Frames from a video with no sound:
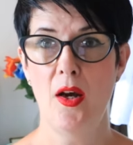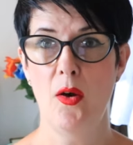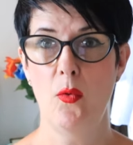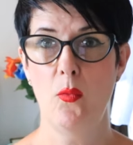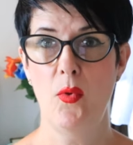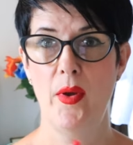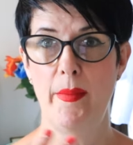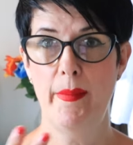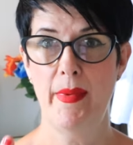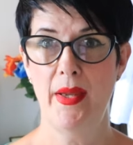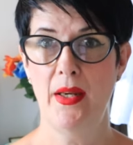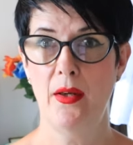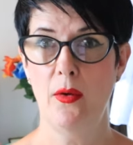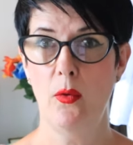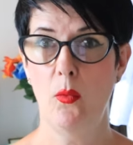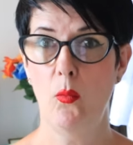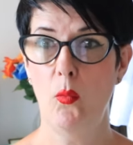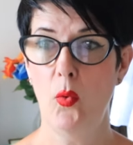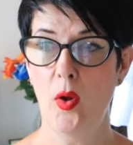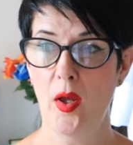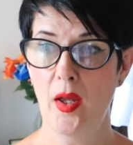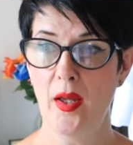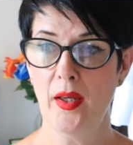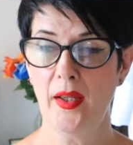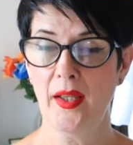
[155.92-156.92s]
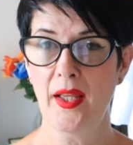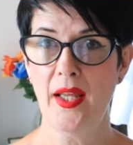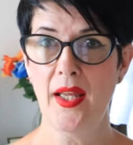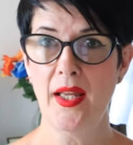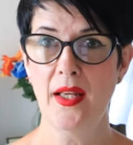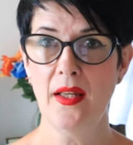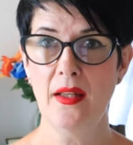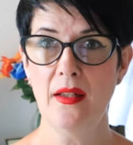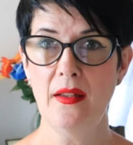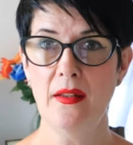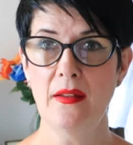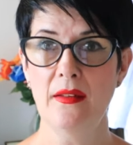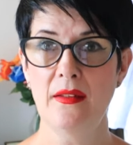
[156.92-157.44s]
women
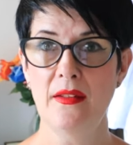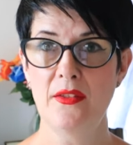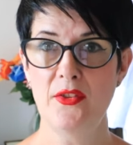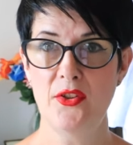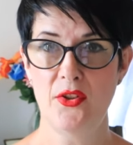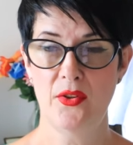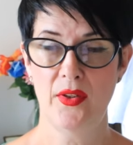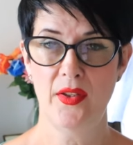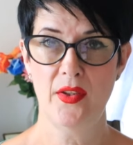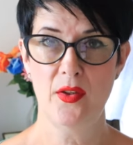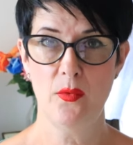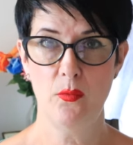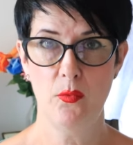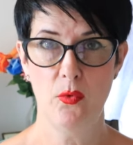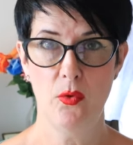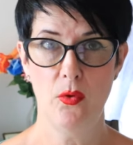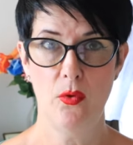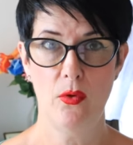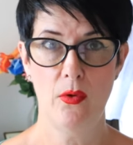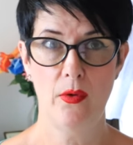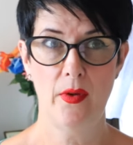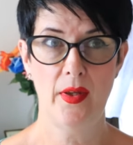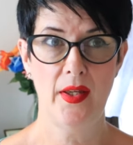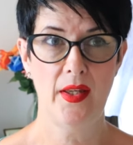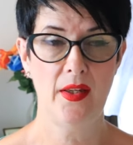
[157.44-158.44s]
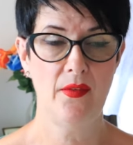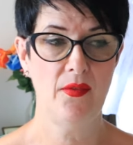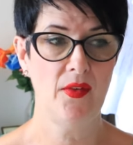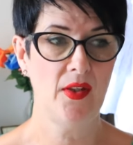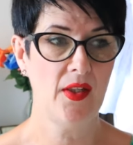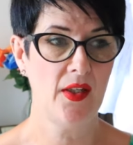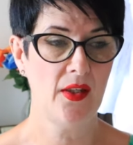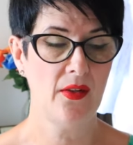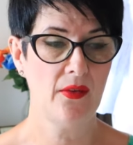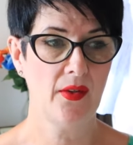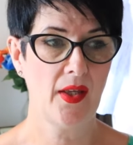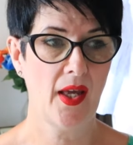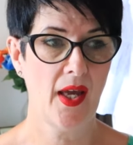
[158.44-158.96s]
working during the war in
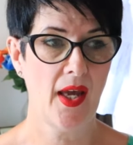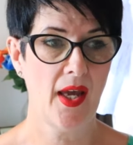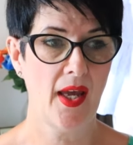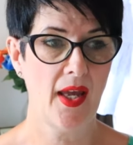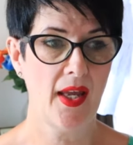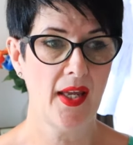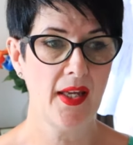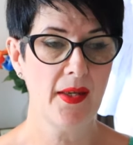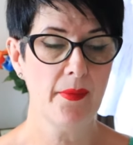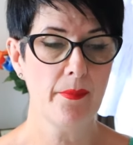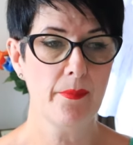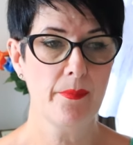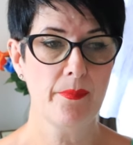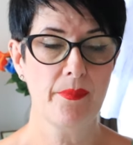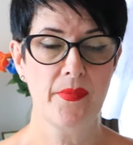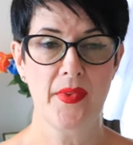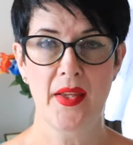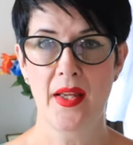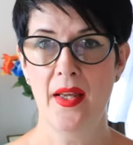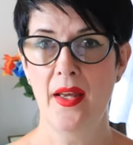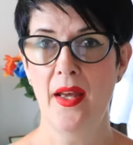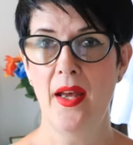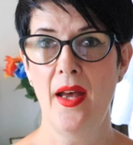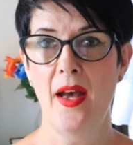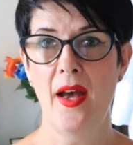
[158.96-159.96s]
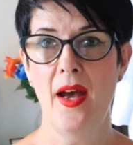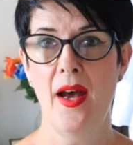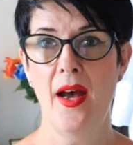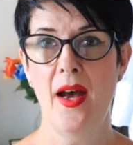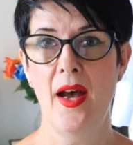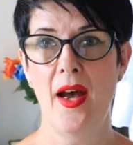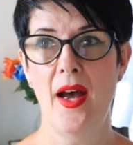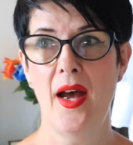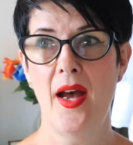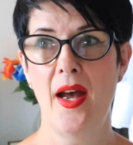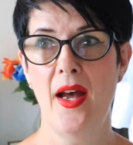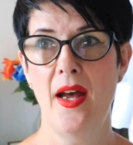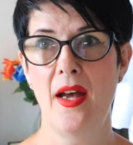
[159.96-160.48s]
the UK.
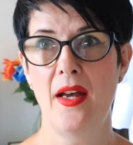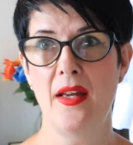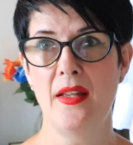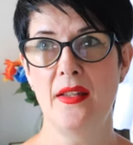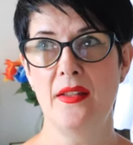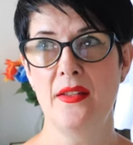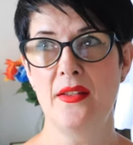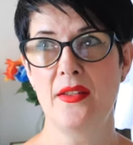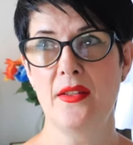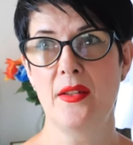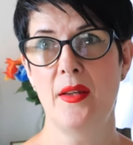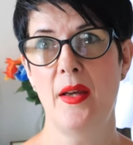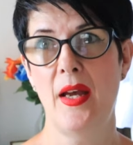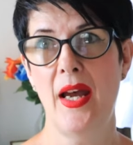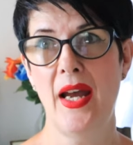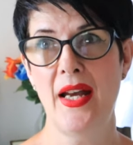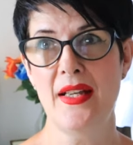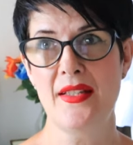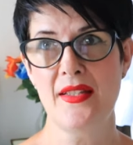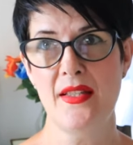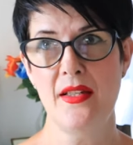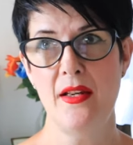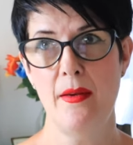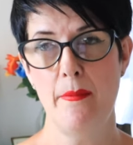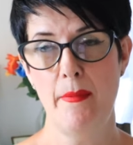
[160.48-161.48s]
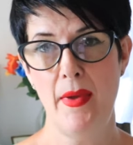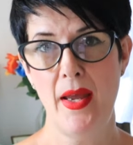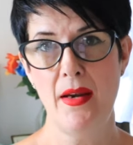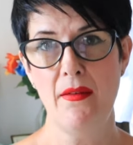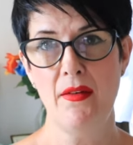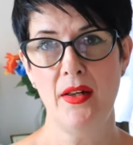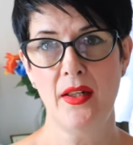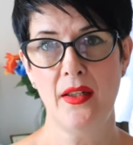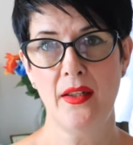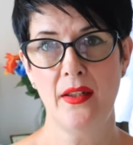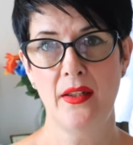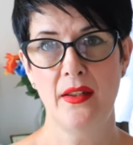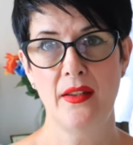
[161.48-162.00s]
And as an
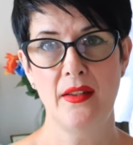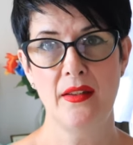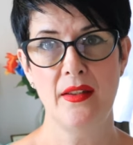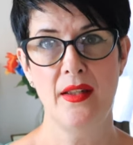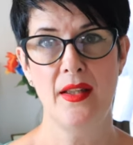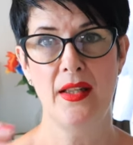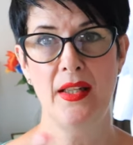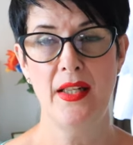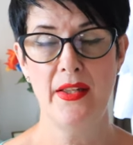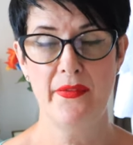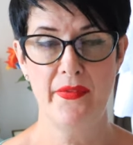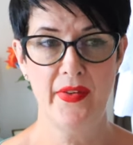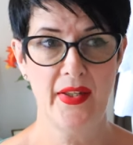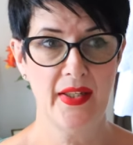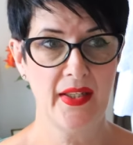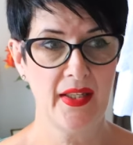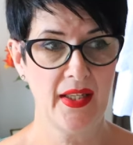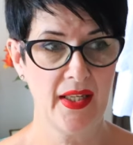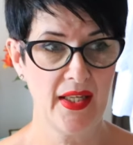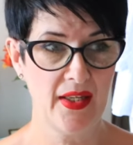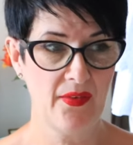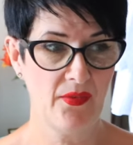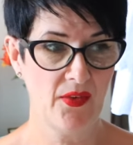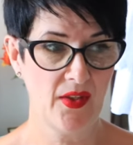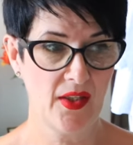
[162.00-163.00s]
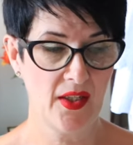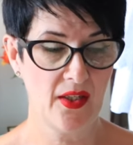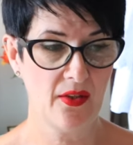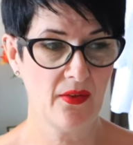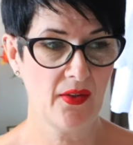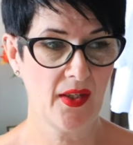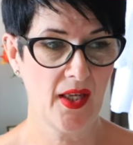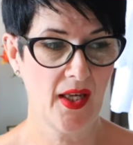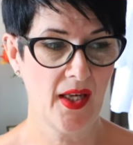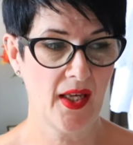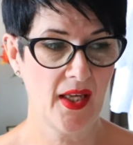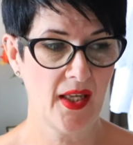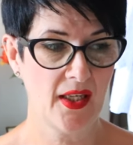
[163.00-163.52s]
American living in the
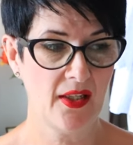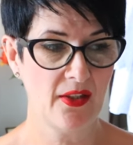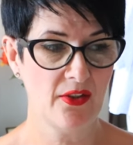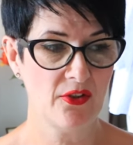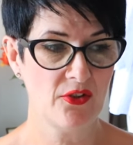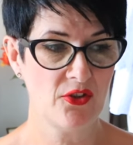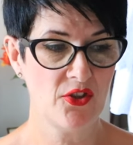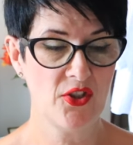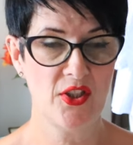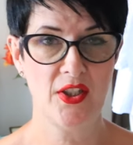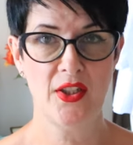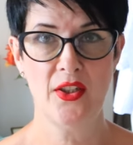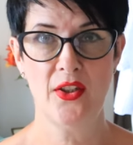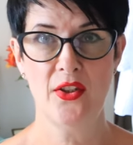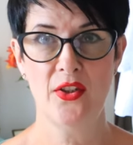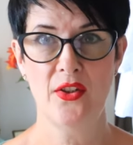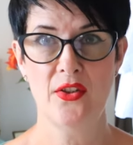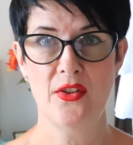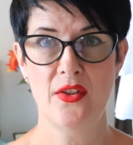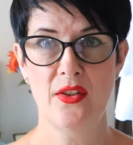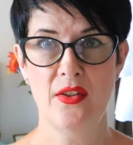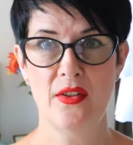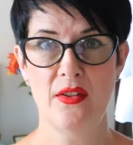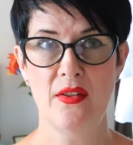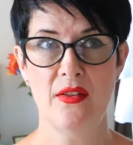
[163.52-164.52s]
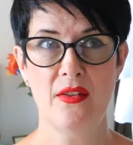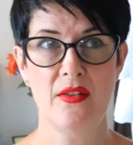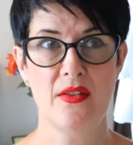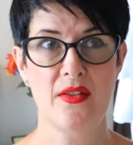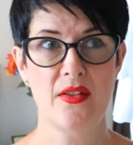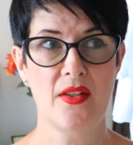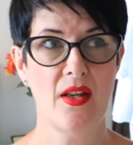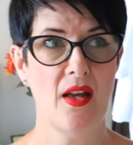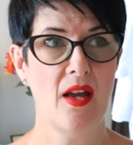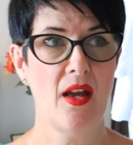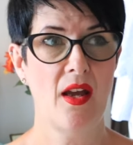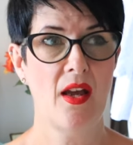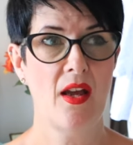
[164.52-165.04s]
UK, she couldn't
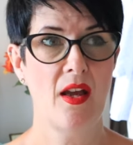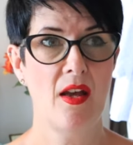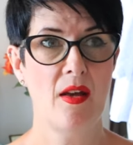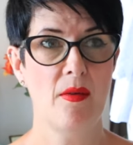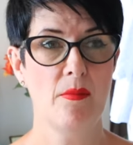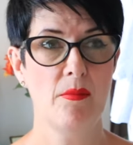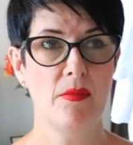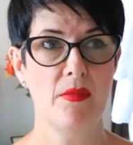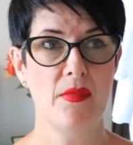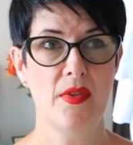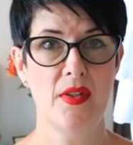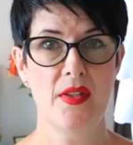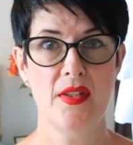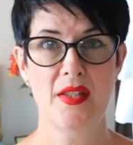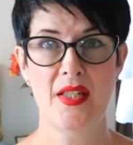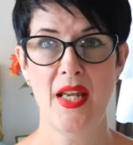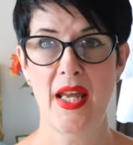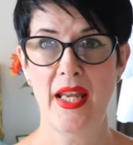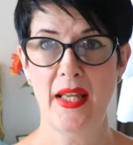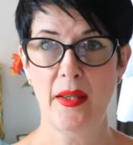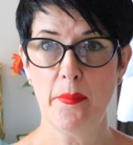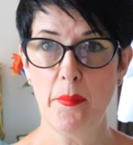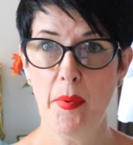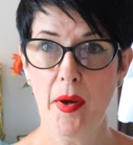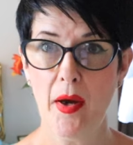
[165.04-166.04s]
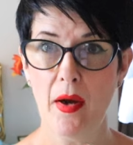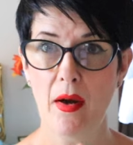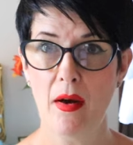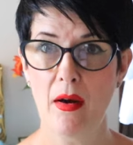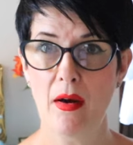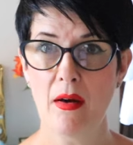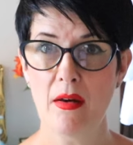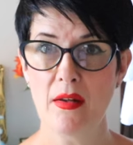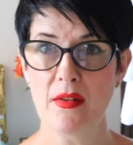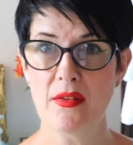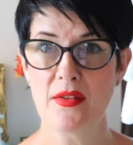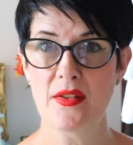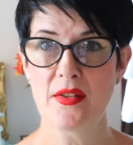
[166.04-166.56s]
take
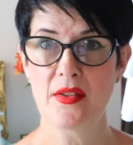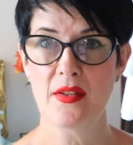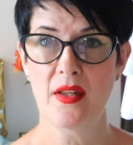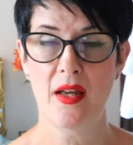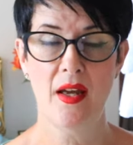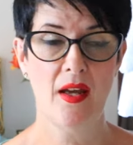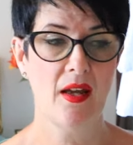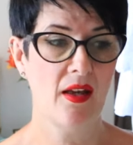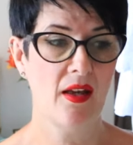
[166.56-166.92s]
part